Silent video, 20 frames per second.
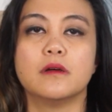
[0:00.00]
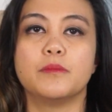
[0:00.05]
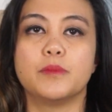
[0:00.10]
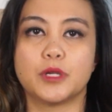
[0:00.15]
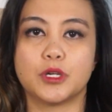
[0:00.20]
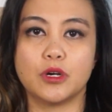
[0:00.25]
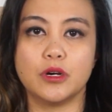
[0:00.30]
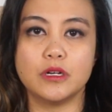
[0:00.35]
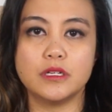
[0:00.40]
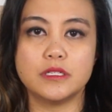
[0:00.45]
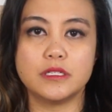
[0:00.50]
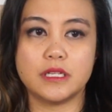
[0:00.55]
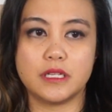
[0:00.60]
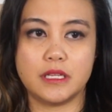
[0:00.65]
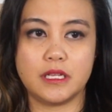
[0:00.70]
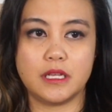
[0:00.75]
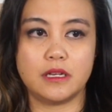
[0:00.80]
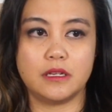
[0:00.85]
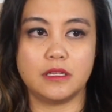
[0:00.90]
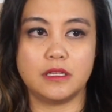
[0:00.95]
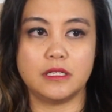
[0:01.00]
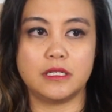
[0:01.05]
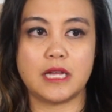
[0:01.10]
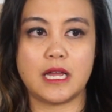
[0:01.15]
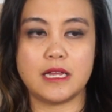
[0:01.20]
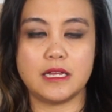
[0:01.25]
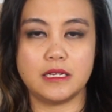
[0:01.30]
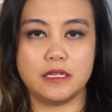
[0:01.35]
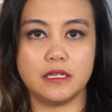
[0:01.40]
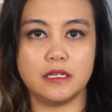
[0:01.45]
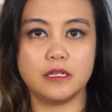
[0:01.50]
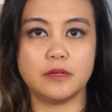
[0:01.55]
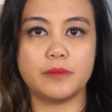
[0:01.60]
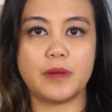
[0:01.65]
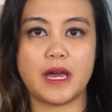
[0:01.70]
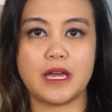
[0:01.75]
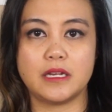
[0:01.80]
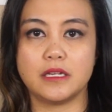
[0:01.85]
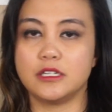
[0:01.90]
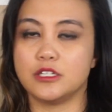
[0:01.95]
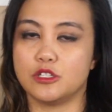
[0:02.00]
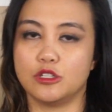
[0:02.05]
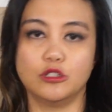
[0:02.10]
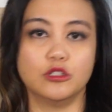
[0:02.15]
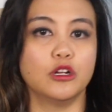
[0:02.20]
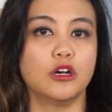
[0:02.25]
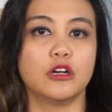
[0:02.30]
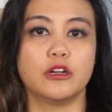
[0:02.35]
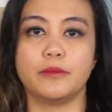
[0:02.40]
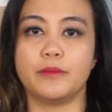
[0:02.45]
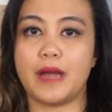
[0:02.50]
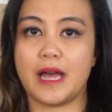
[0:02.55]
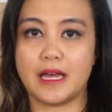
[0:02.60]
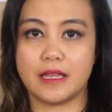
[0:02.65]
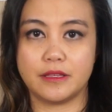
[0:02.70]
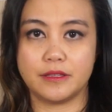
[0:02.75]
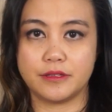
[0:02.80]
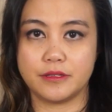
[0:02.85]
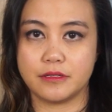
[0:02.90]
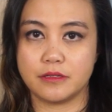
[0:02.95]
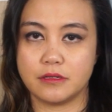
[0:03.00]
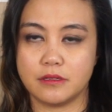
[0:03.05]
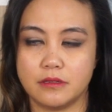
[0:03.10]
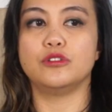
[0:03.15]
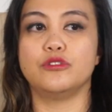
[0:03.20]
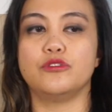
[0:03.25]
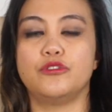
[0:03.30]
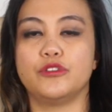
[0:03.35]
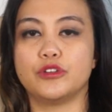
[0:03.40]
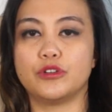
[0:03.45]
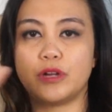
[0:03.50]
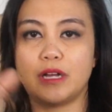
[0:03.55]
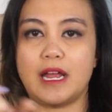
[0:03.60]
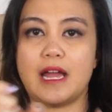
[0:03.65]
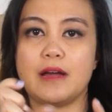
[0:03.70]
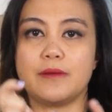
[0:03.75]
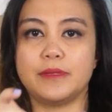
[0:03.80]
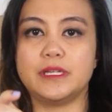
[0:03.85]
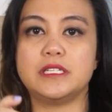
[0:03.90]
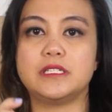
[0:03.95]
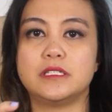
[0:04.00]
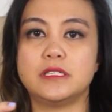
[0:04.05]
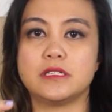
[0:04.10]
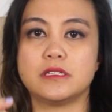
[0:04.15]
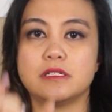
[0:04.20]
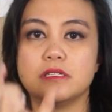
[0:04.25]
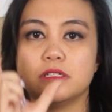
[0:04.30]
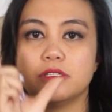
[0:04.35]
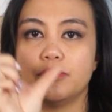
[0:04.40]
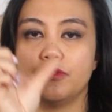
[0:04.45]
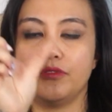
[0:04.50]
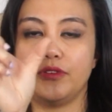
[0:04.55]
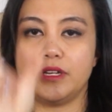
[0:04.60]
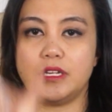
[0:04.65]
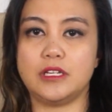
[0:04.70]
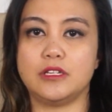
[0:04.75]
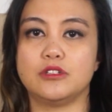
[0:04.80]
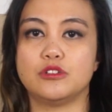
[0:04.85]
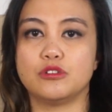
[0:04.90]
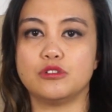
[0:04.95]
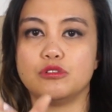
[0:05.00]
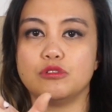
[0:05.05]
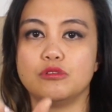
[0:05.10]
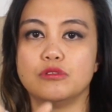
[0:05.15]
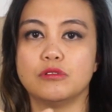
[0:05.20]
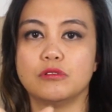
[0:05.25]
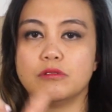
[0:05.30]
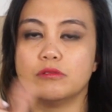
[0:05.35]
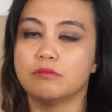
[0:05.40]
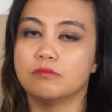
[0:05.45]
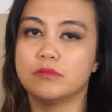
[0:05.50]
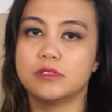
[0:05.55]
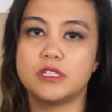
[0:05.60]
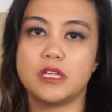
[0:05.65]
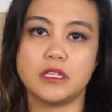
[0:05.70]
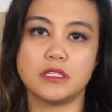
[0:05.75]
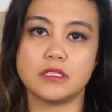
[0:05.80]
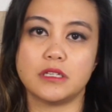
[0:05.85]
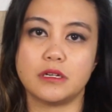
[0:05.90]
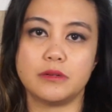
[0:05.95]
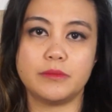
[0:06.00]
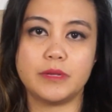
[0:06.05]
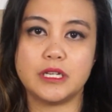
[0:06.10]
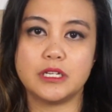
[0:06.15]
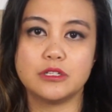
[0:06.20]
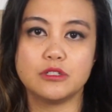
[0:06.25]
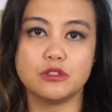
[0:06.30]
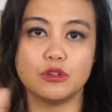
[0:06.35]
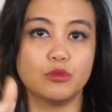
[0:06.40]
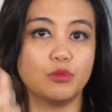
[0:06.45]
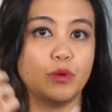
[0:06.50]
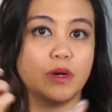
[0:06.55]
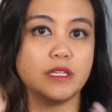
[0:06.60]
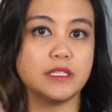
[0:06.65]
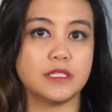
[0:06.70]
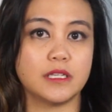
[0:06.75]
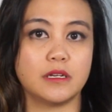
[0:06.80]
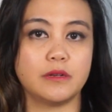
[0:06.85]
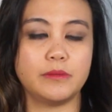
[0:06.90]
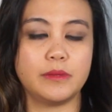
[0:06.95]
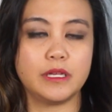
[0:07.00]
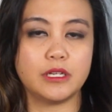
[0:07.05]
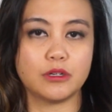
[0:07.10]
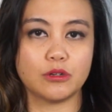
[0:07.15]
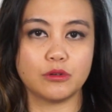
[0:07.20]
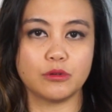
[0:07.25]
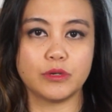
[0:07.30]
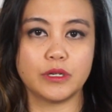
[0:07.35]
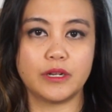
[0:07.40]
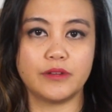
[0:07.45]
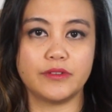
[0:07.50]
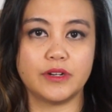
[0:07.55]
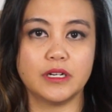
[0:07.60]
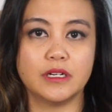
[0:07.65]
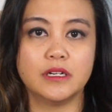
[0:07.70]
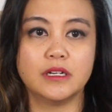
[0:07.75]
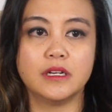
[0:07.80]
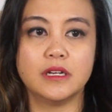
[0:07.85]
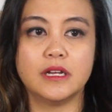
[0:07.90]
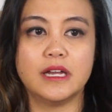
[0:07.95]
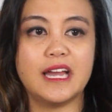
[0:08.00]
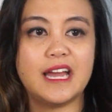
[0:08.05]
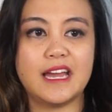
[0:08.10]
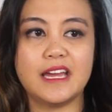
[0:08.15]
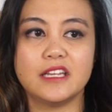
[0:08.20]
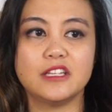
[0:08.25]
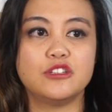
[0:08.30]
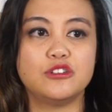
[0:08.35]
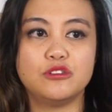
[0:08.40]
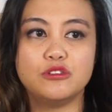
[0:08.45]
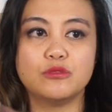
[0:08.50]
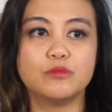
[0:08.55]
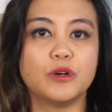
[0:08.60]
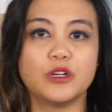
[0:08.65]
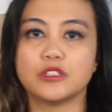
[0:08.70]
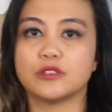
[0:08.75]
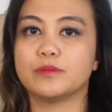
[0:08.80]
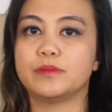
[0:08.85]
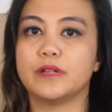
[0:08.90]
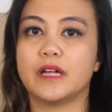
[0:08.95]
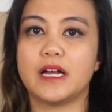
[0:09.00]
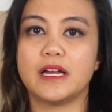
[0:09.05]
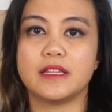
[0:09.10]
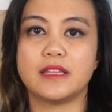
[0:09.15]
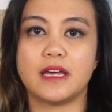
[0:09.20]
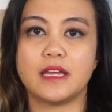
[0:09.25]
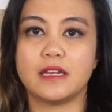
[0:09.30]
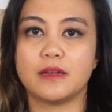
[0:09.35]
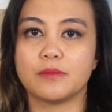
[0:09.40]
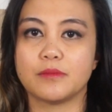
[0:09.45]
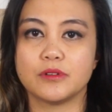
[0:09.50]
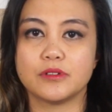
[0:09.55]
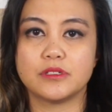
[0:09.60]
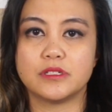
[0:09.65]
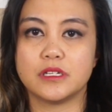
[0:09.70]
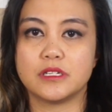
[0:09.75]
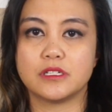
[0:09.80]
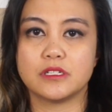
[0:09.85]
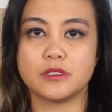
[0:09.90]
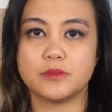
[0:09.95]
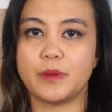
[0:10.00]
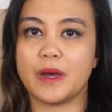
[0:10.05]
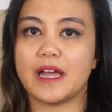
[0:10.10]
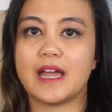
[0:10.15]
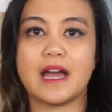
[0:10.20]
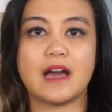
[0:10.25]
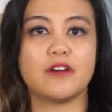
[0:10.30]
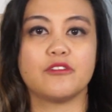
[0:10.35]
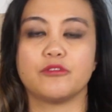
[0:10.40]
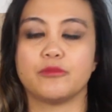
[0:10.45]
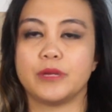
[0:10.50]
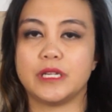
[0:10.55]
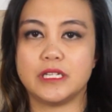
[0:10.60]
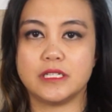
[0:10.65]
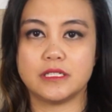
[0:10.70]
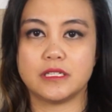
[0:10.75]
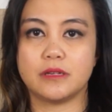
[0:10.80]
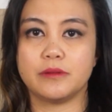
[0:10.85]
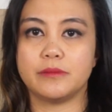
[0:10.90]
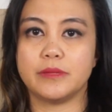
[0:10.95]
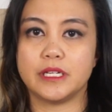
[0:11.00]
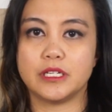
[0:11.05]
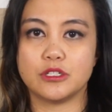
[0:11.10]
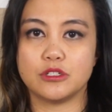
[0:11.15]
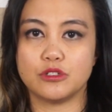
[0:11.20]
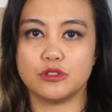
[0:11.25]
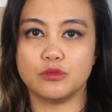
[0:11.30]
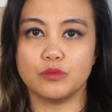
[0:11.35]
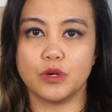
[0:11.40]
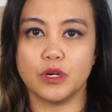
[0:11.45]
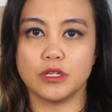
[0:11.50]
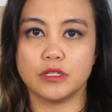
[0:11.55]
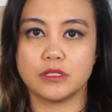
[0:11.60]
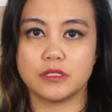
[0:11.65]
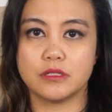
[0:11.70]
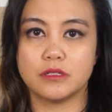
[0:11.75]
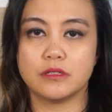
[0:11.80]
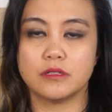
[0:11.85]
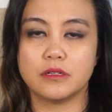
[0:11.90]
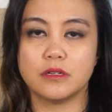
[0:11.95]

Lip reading: Because at the end of the day, a knitting pattern is a lot of maths. You figure out how many stitches fit into 10 centimeters or 1 centimeter or whatever, and you multiply that number of stitches by however many centimeters you want.